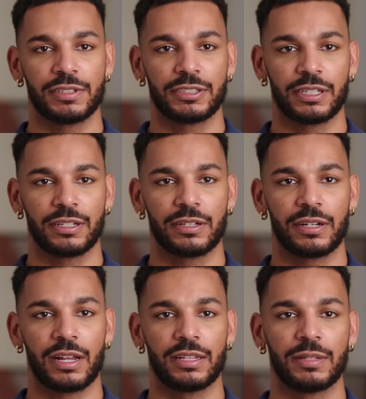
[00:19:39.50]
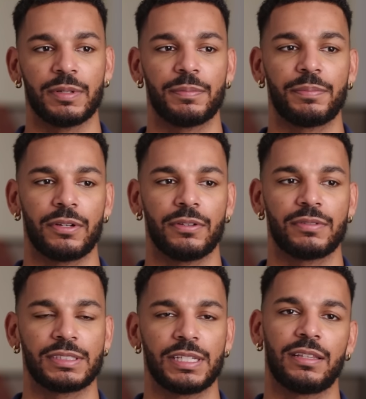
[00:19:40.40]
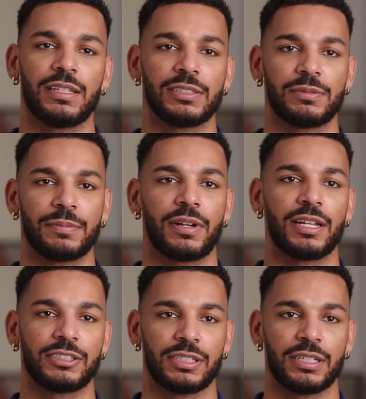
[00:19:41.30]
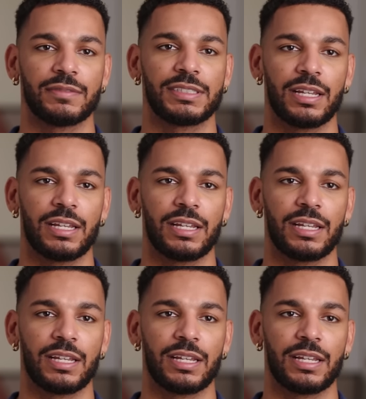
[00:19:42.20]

to each other. I think we both said things we probably shouldn't have